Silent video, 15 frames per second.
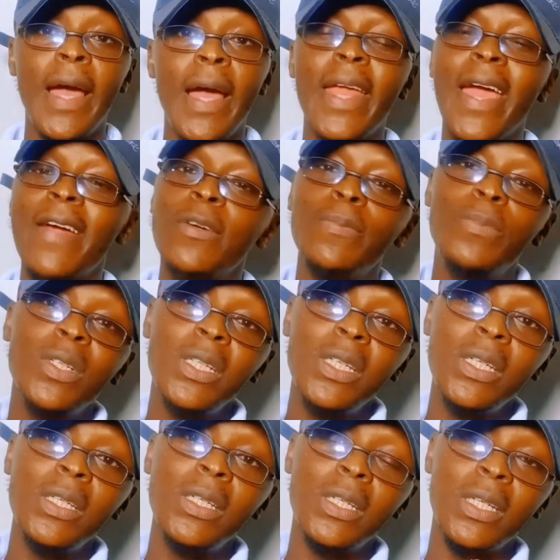And
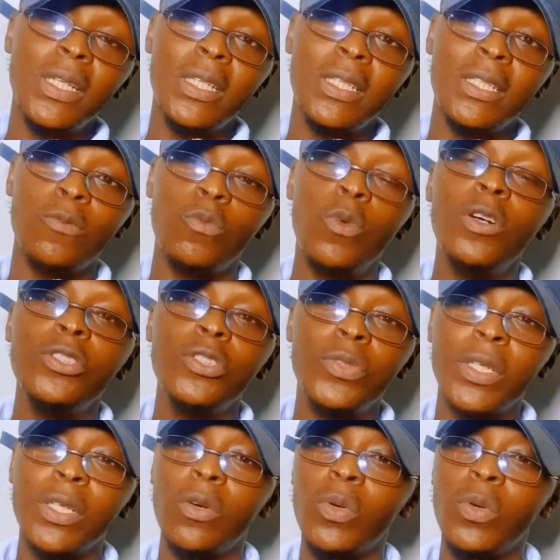everybody is
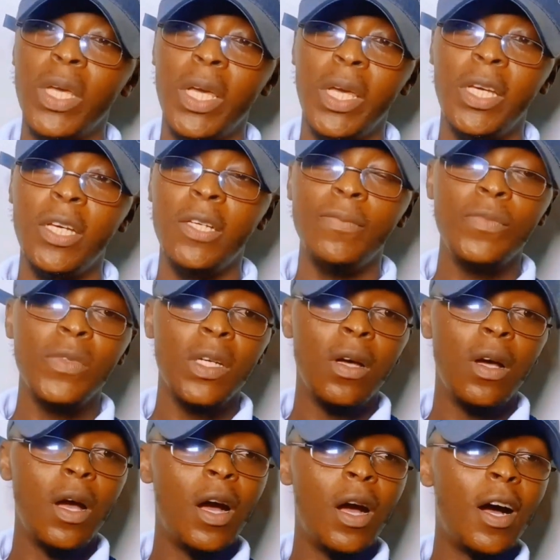wondering, okay,
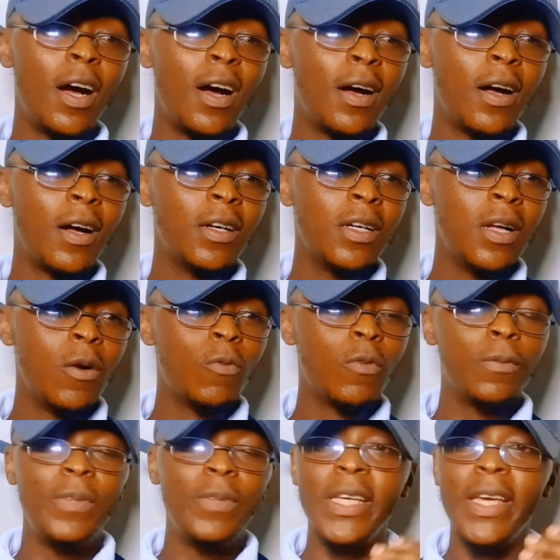
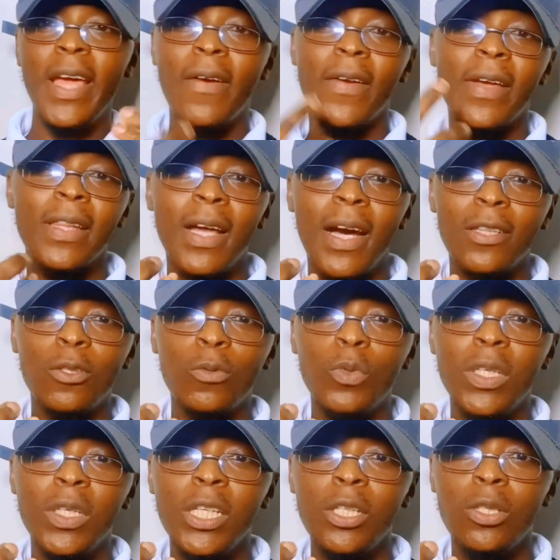we've been hearing that, do
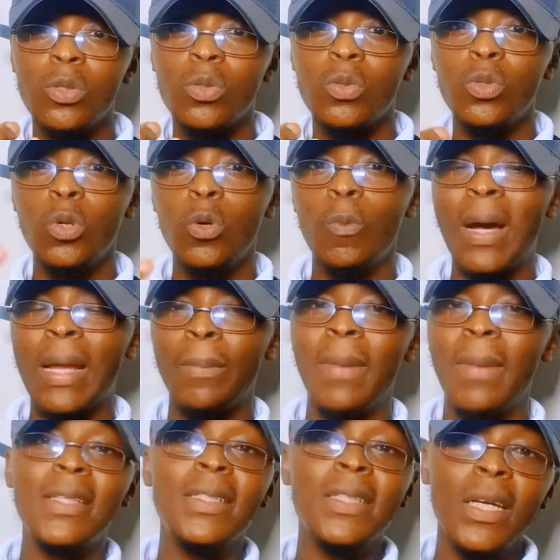we need to know
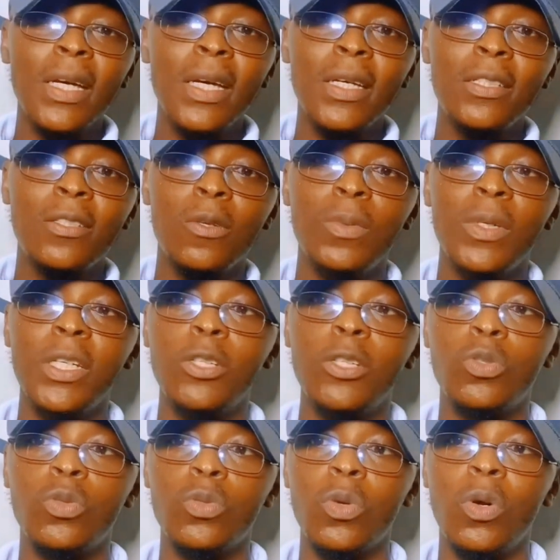mathematics? Do we
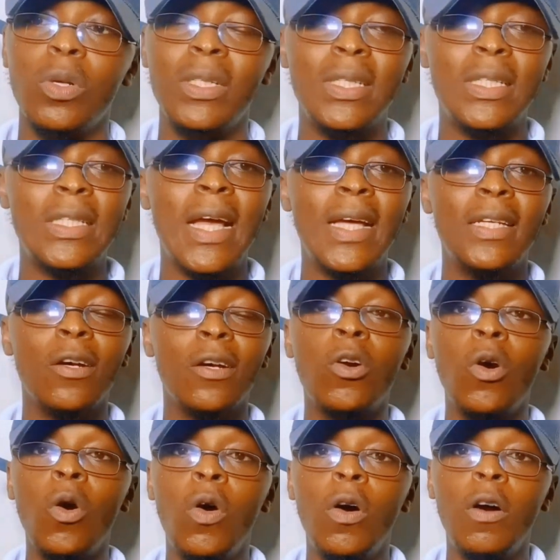need to understand the
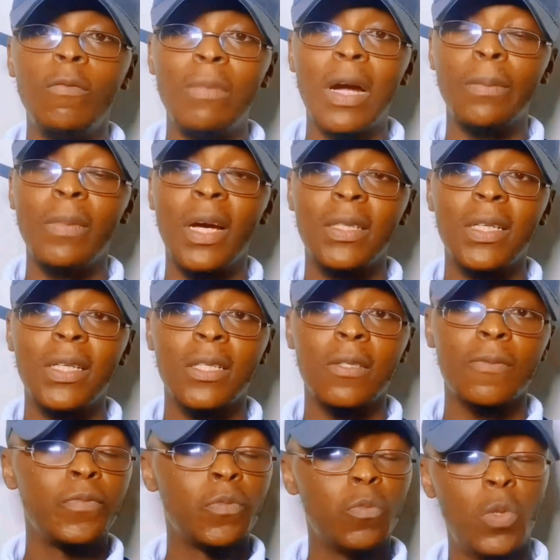core of
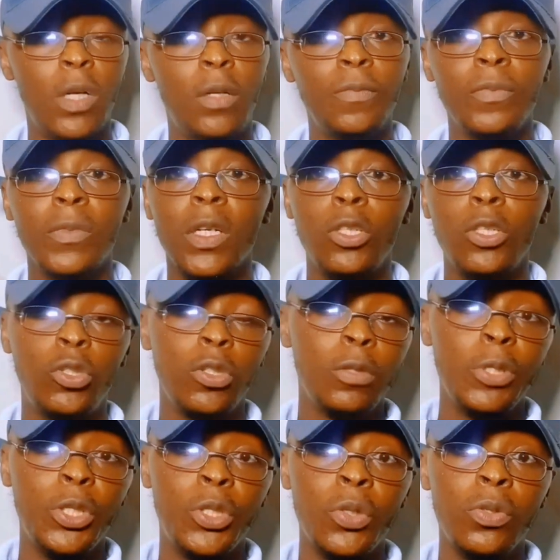mathematics? Well,
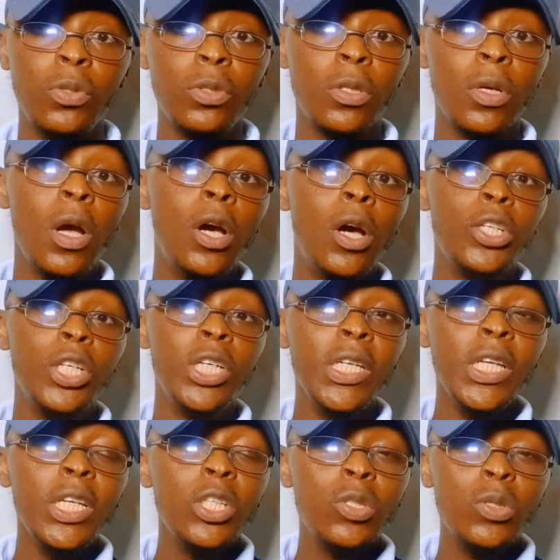truth be told, you
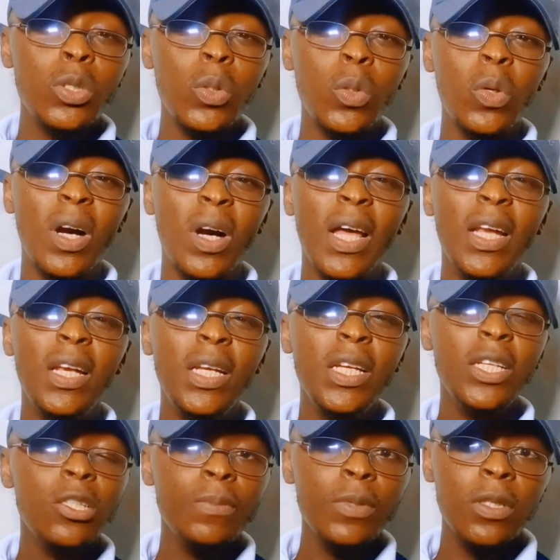need to know a
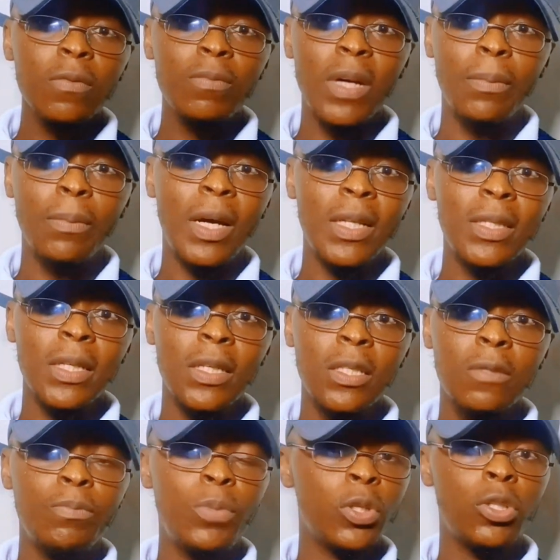little bit of
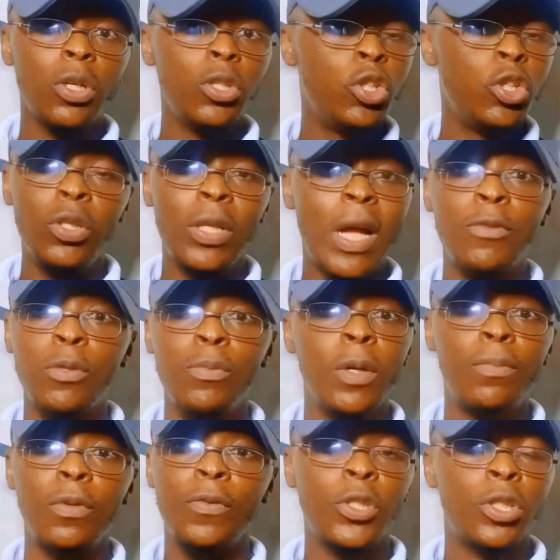mathematics, but you don't have to be
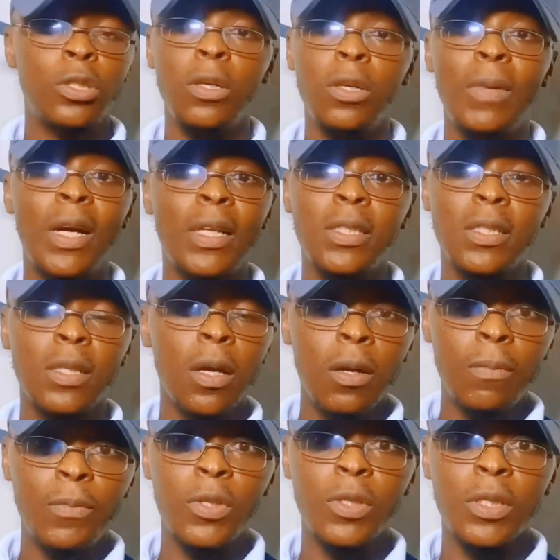a professional maths
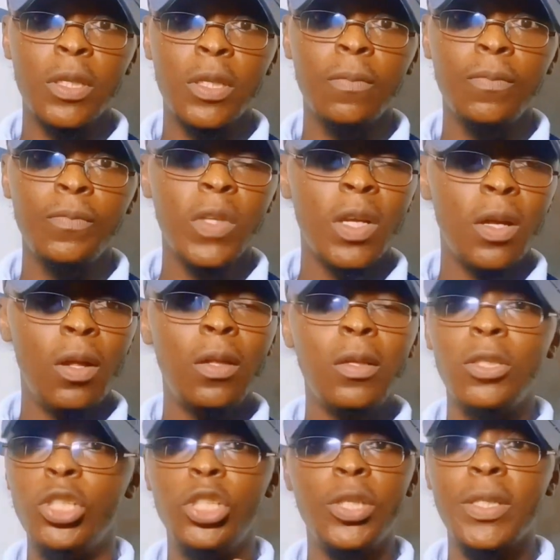person.
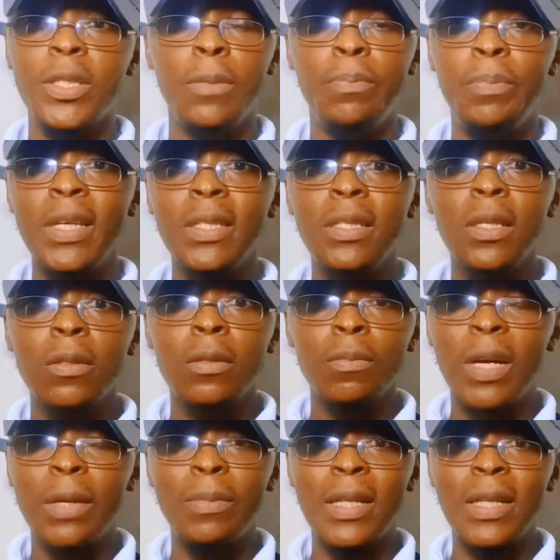You just need
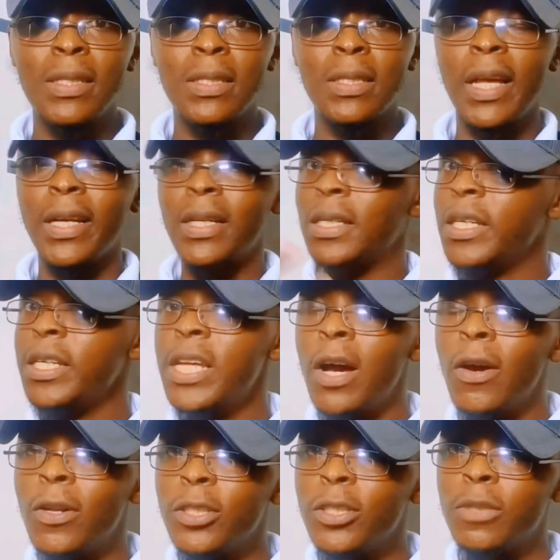basic mathematics like
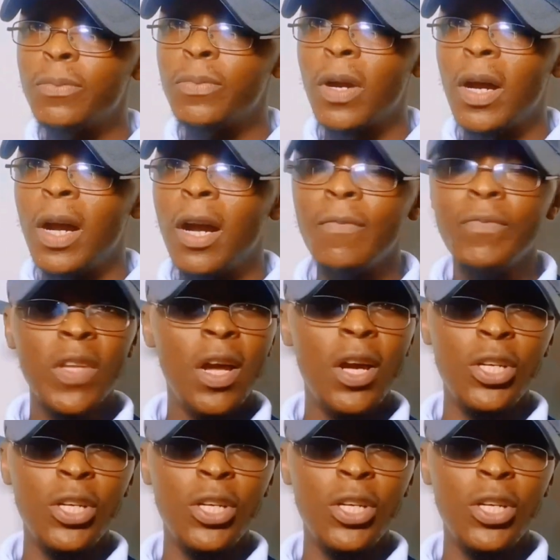linear algebra.